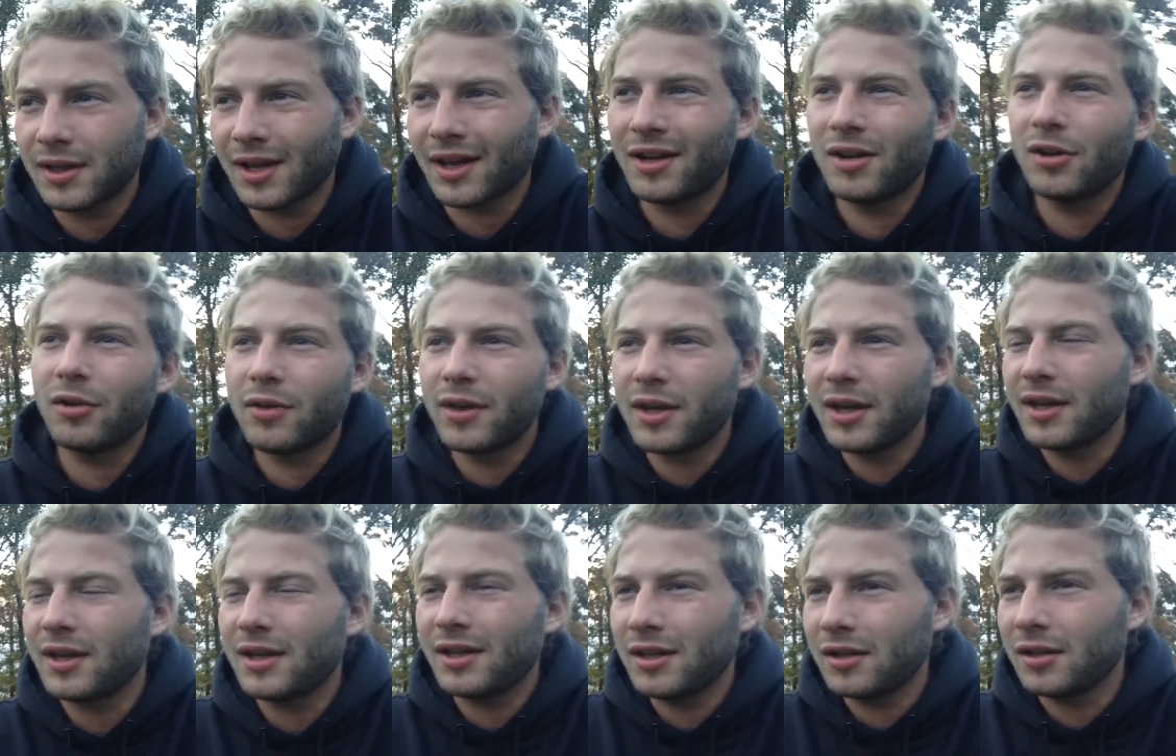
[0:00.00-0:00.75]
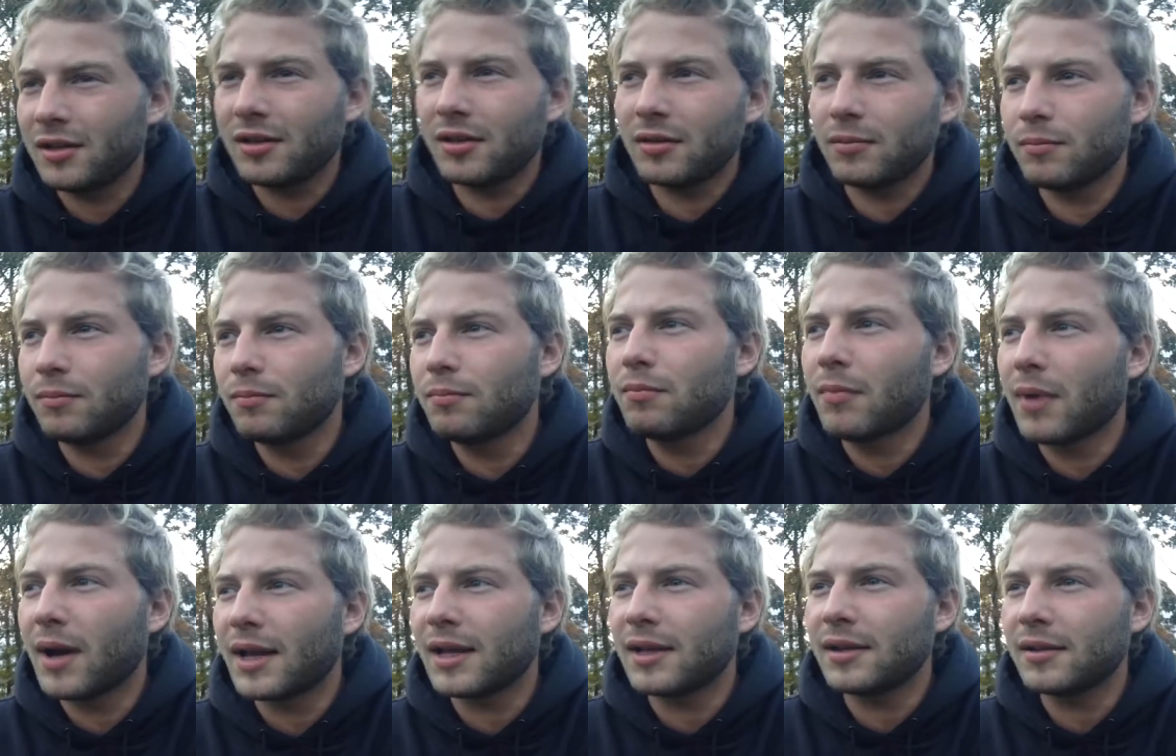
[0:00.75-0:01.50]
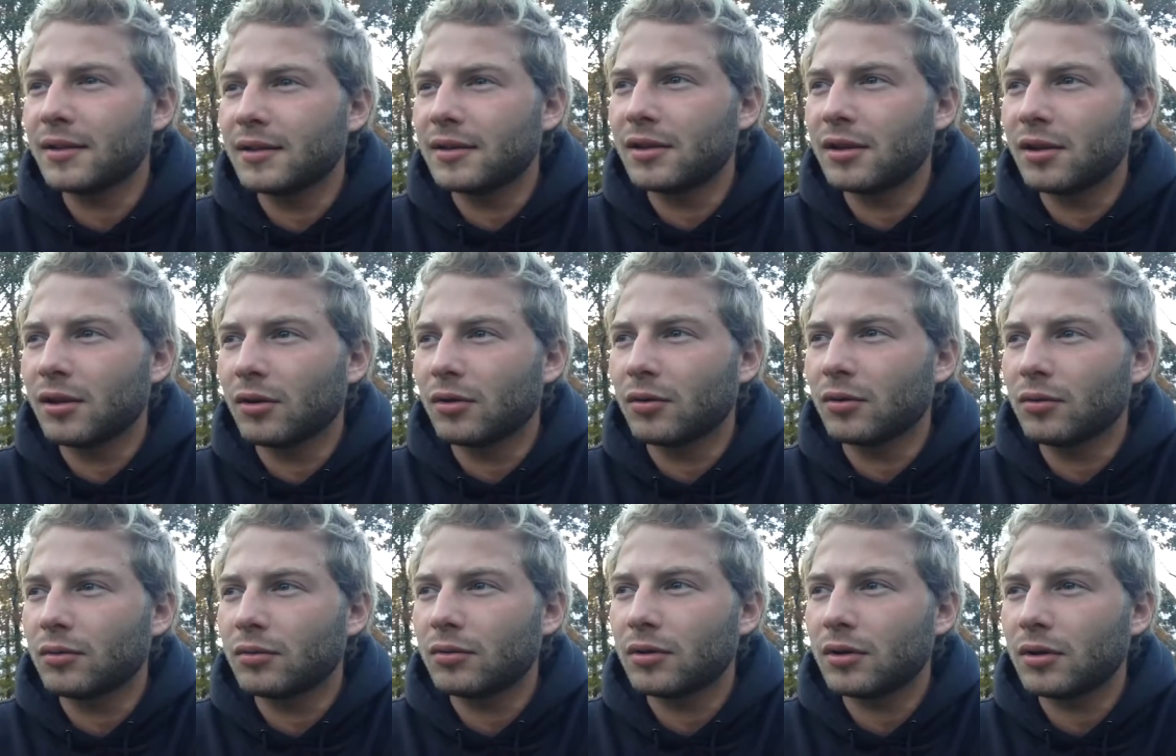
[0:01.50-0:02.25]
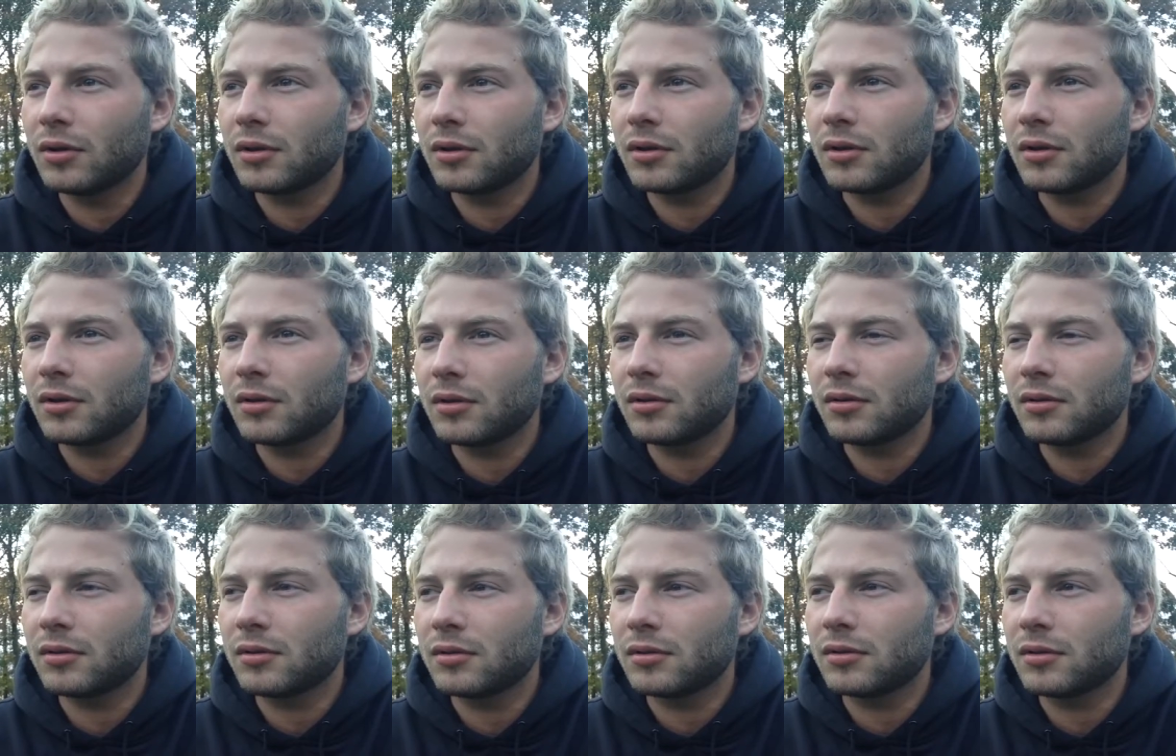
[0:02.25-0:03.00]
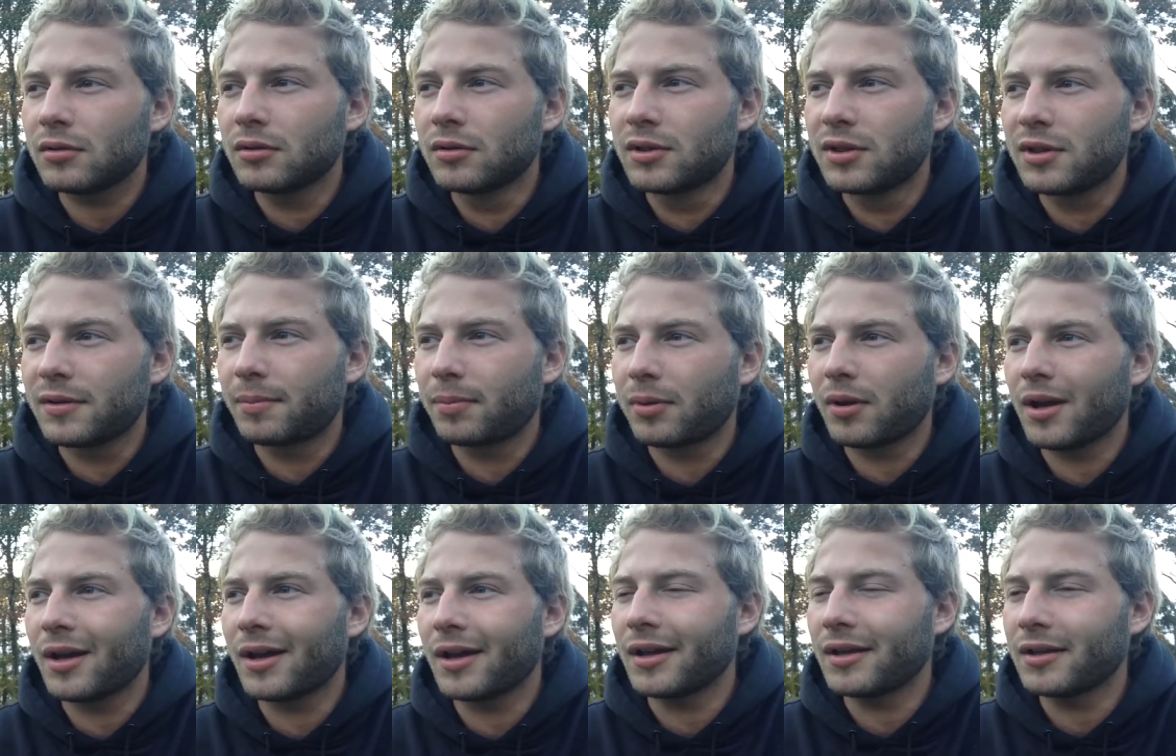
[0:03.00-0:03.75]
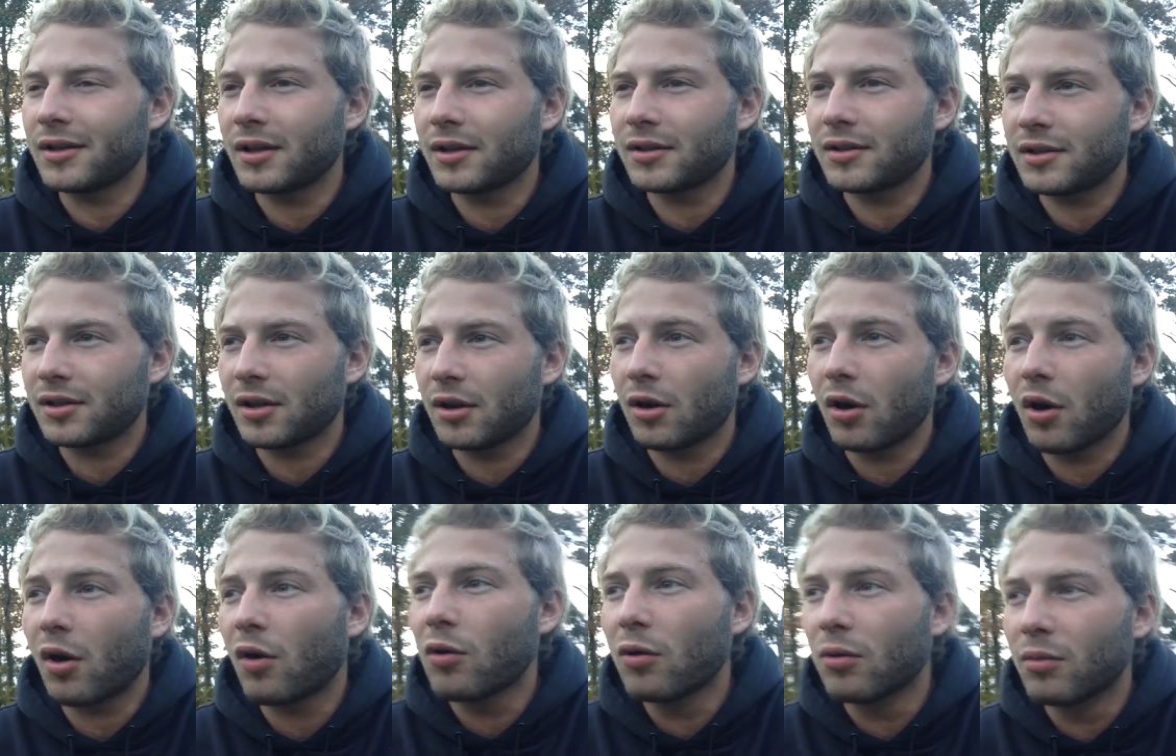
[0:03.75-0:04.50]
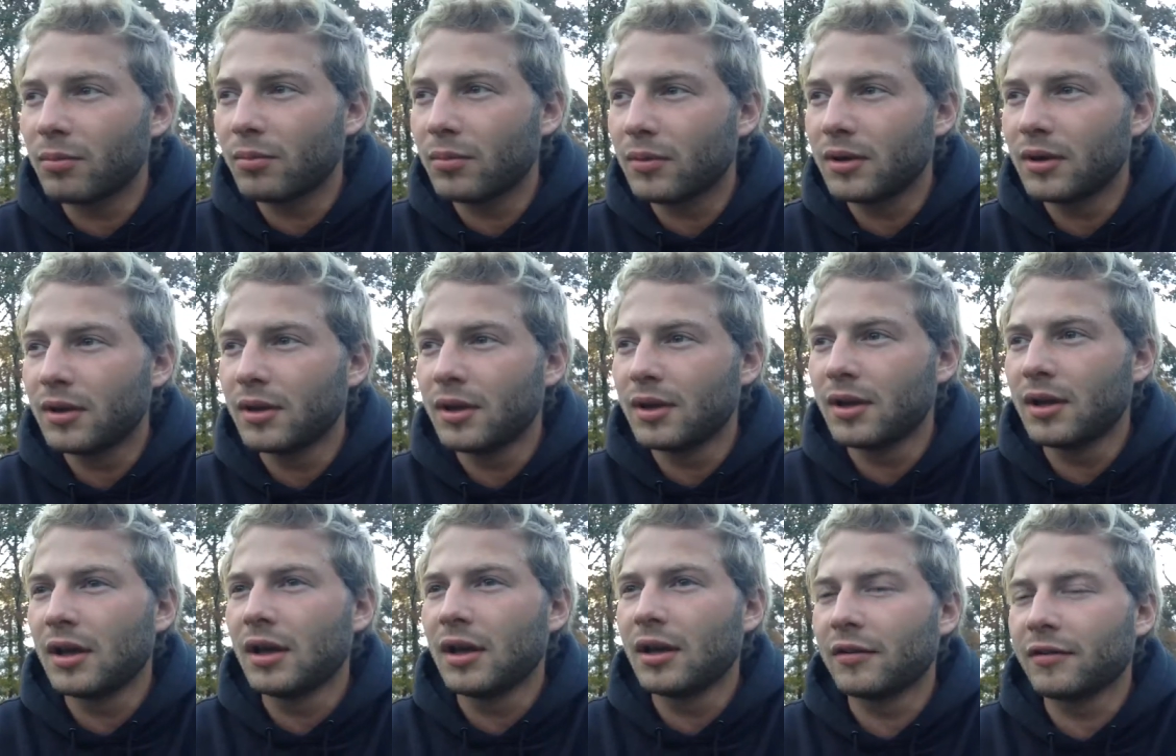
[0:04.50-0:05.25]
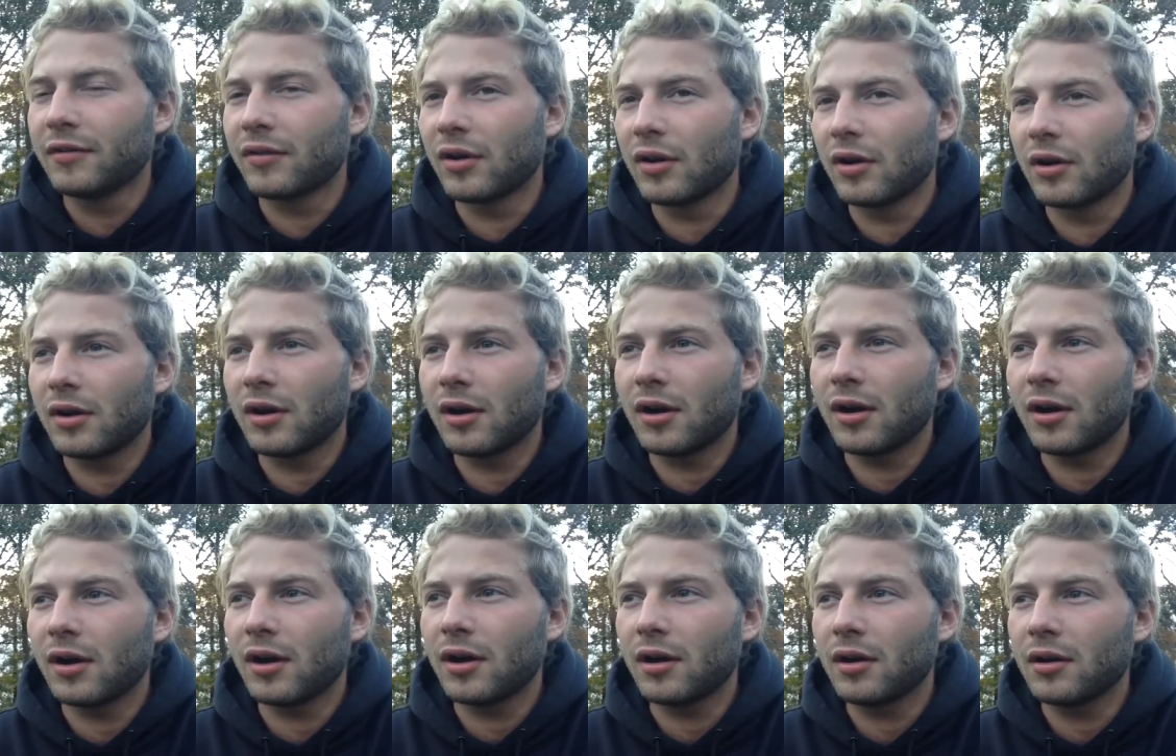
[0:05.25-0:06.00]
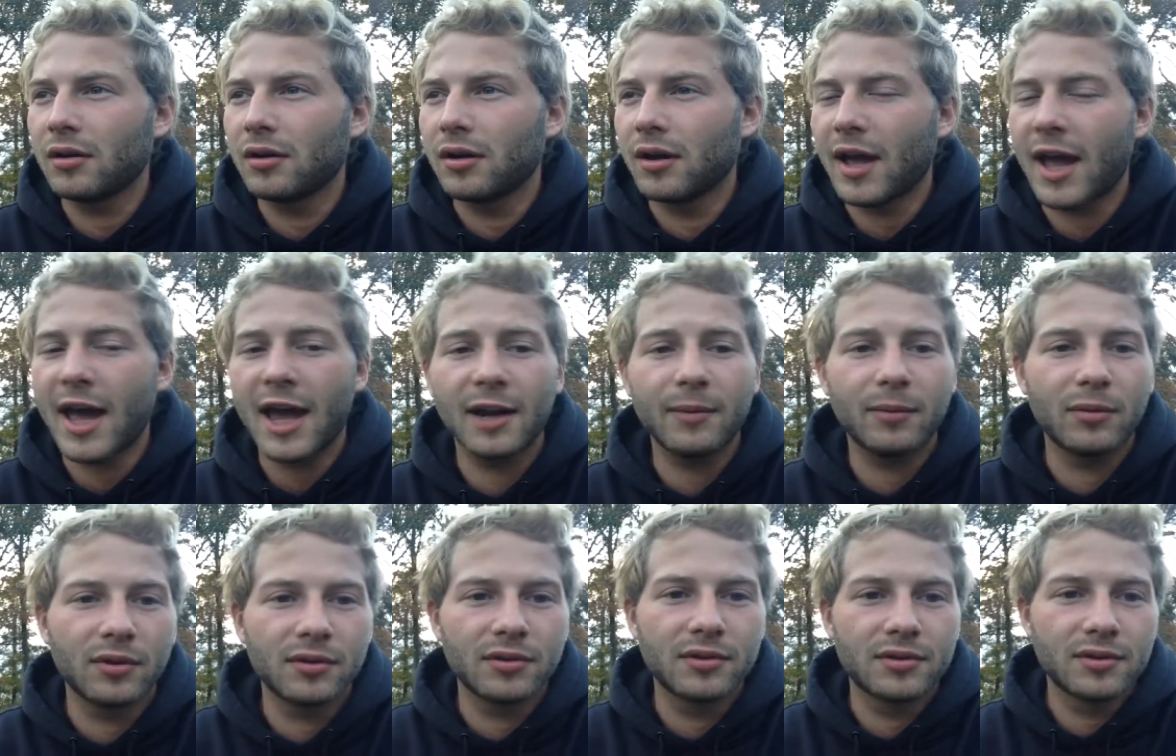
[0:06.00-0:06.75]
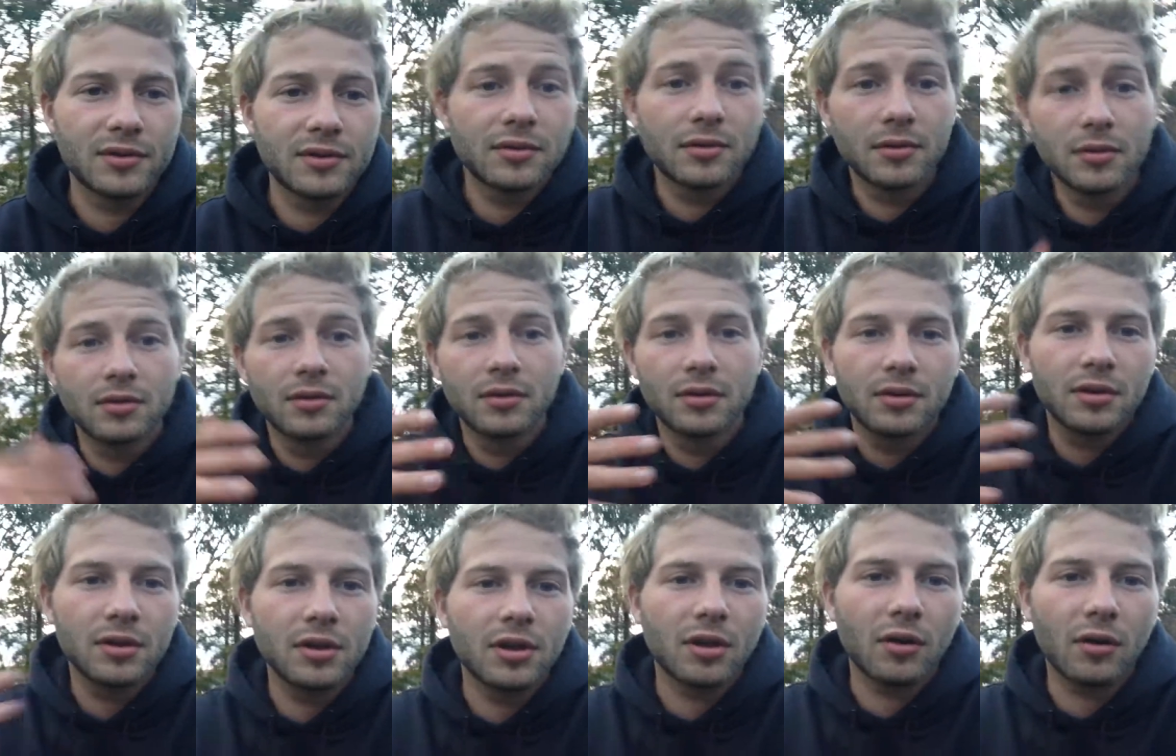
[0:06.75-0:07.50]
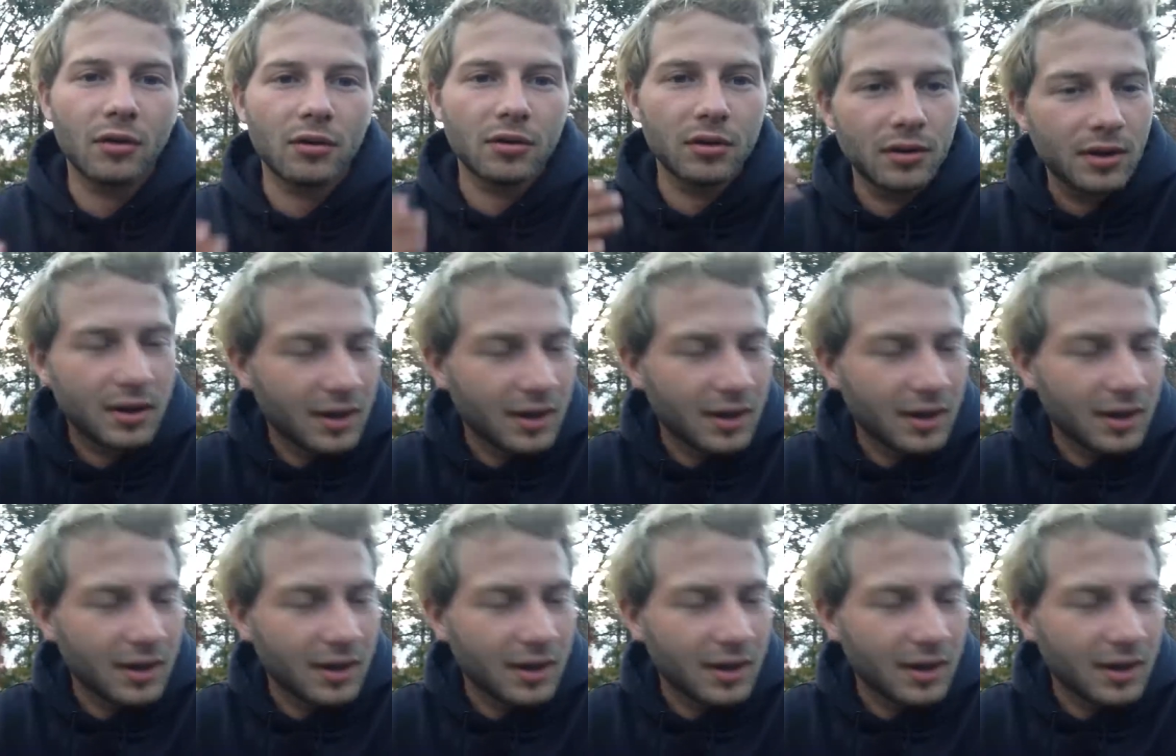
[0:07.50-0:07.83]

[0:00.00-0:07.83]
I know they might, you know, uh, supply a, a, home for uh, animals, you know,